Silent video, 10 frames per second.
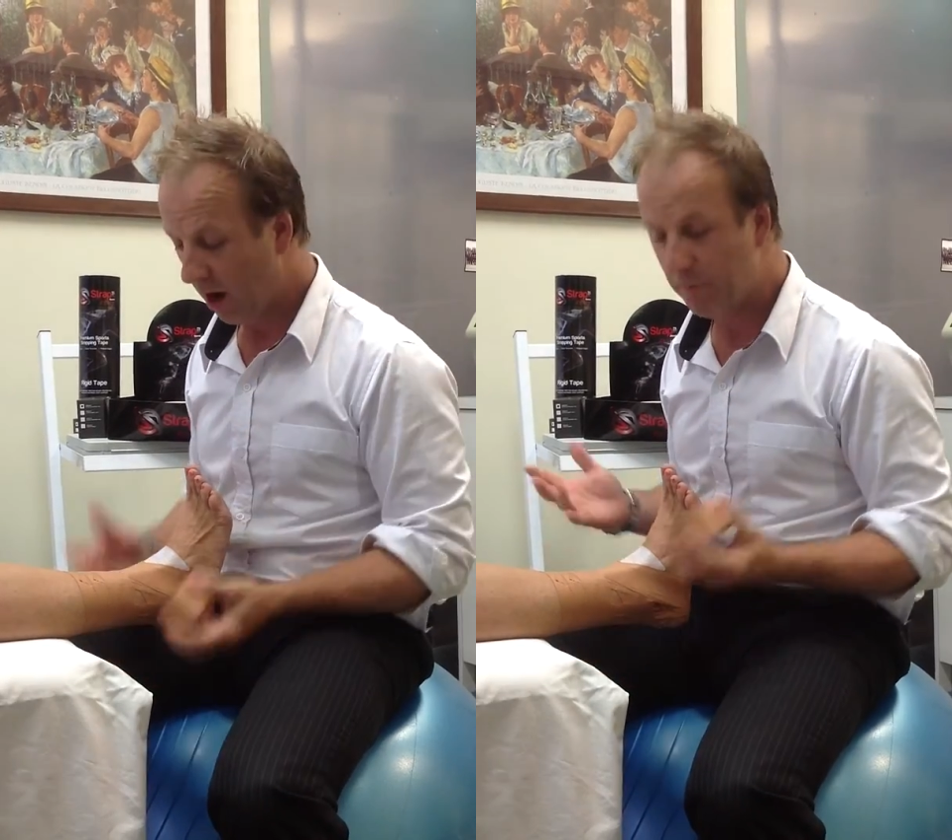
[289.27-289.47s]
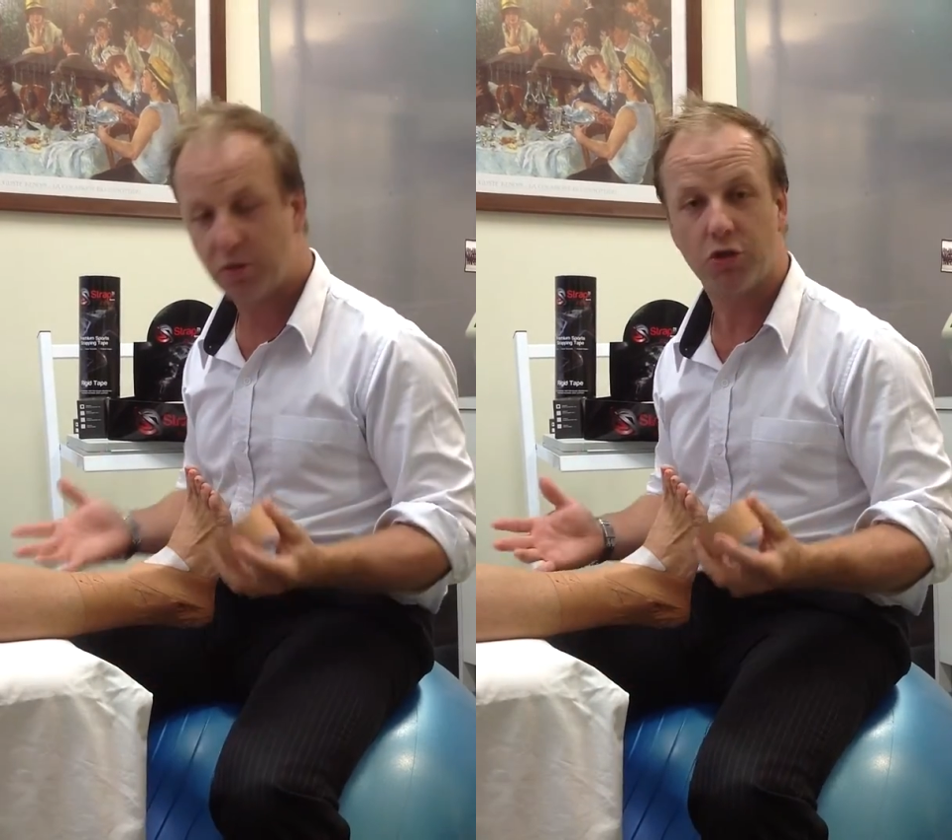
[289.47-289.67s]

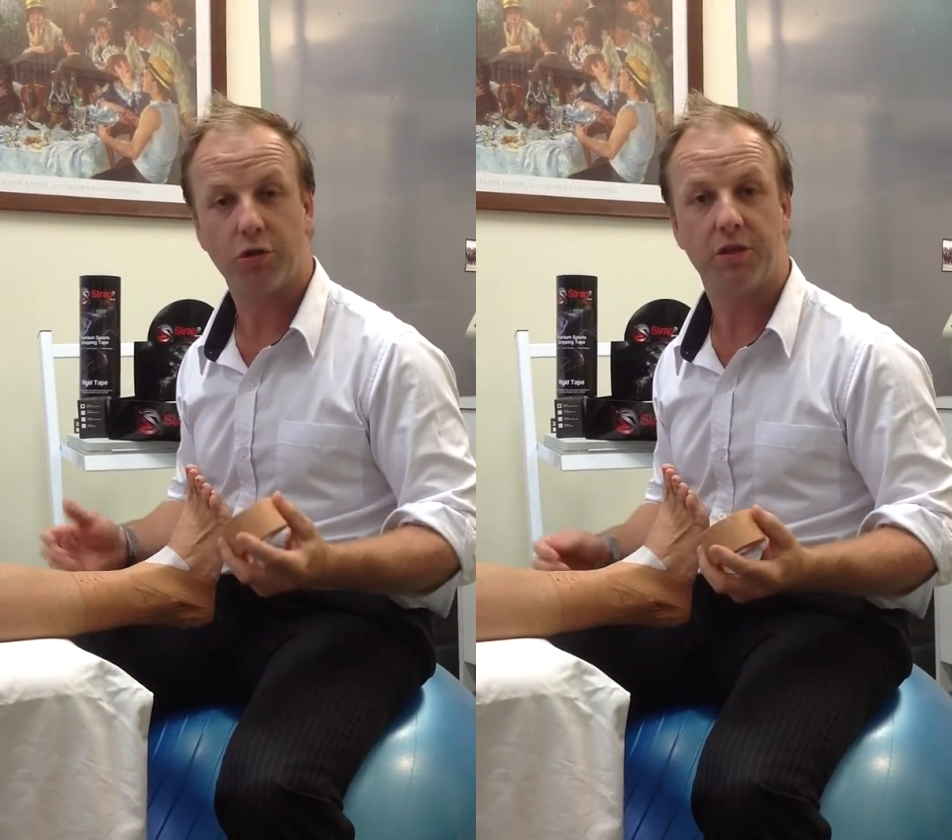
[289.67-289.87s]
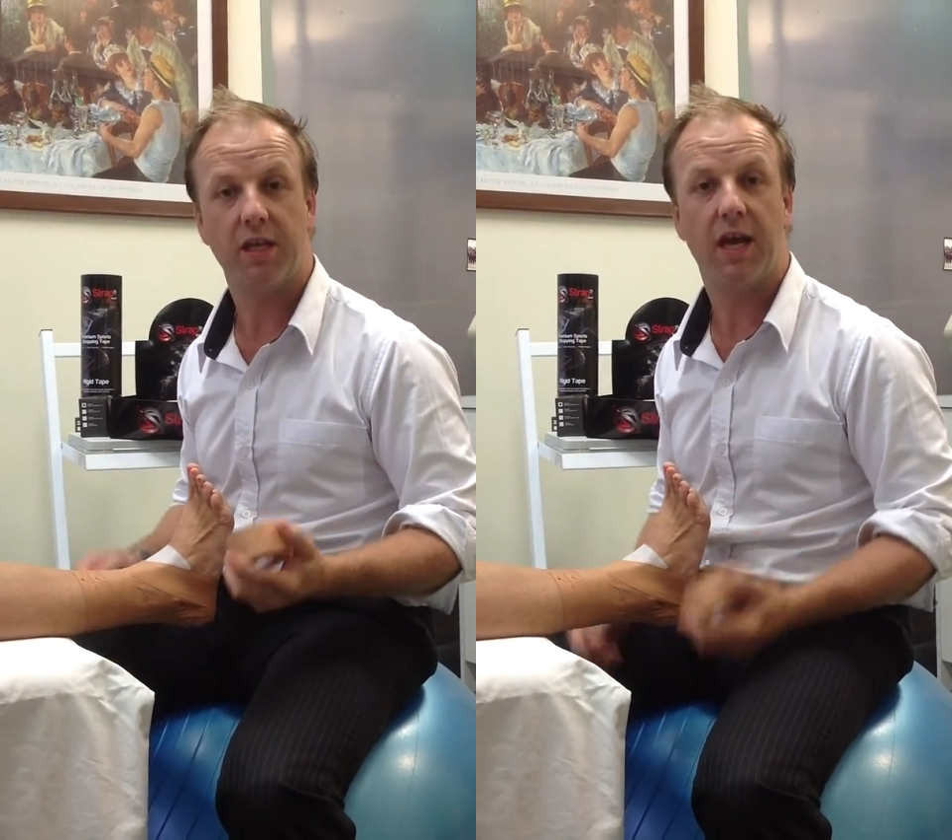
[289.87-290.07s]
Hope you
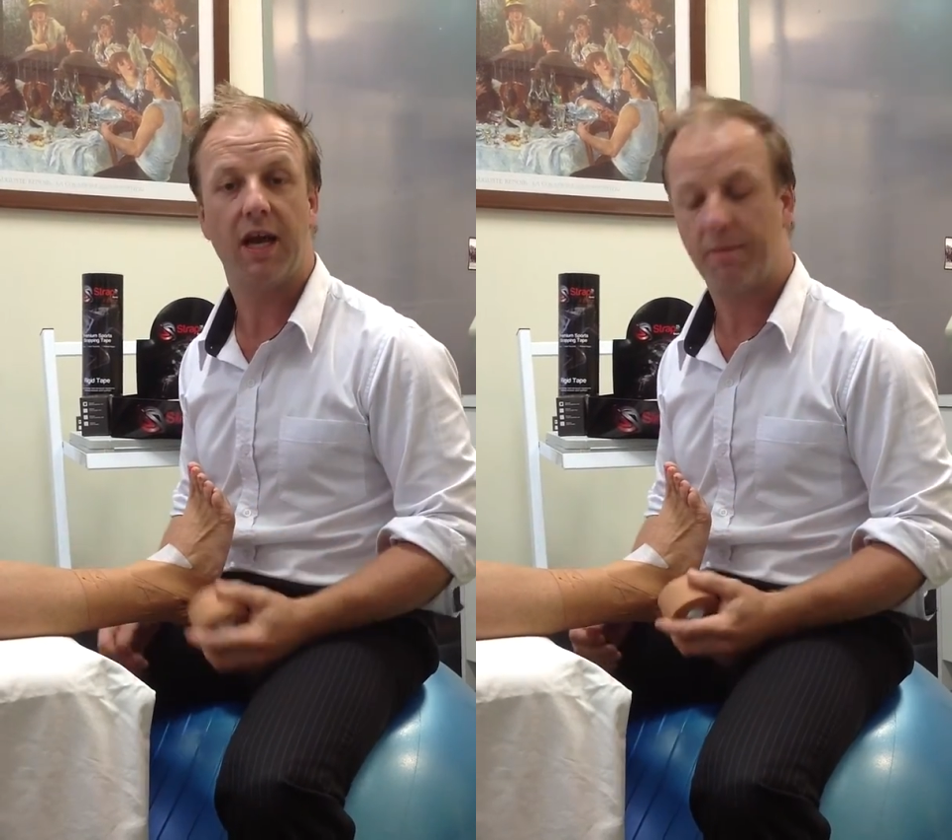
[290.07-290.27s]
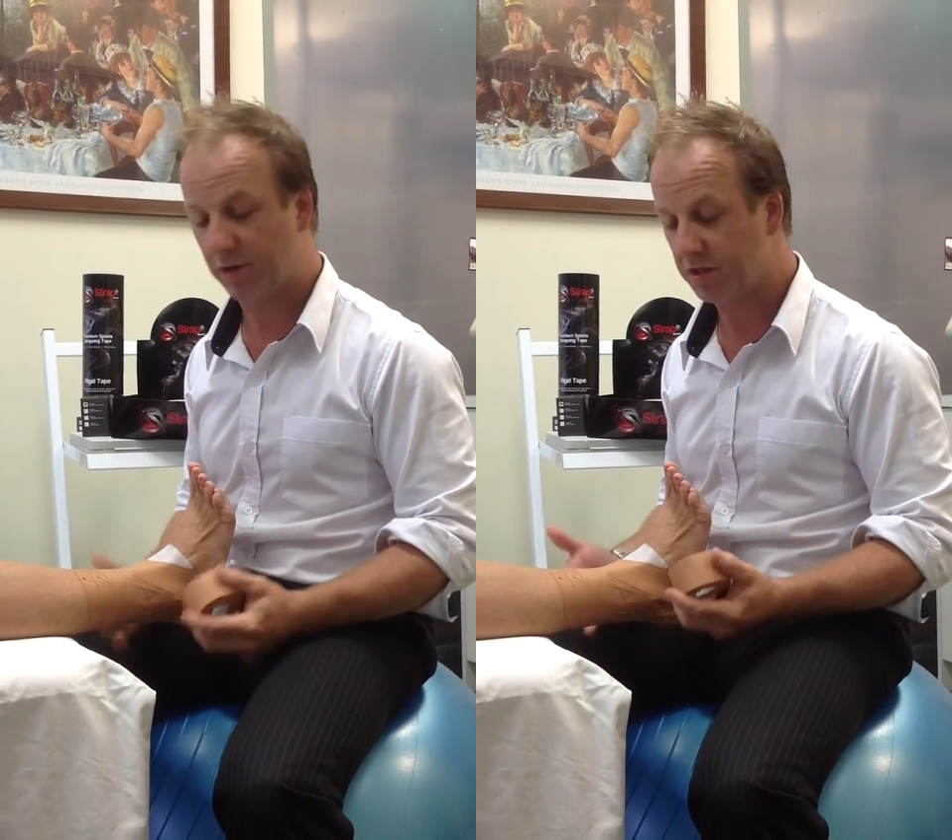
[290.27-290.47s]
enjoyed
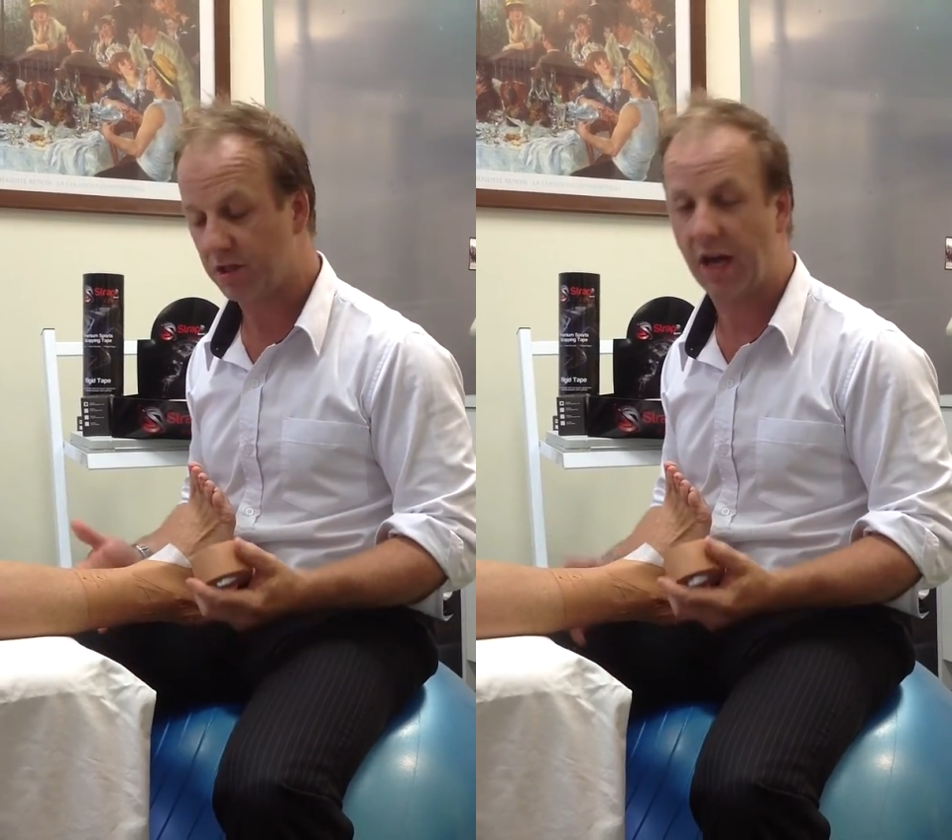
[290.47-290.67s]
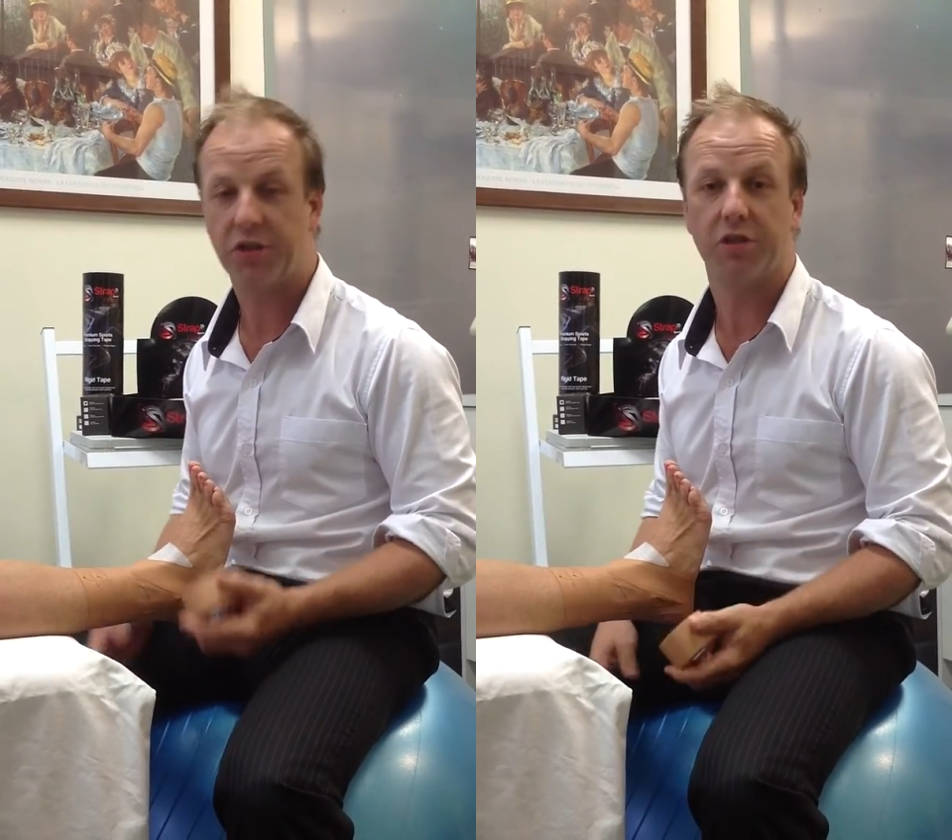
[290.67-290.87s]
the
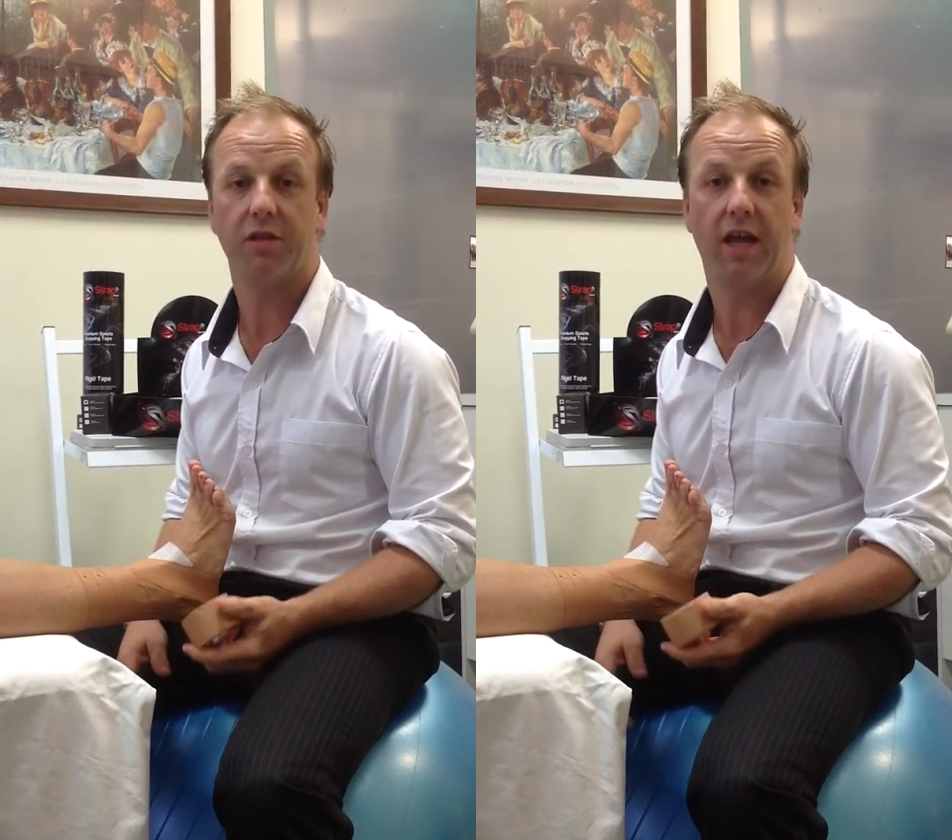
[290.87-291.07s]
presentation,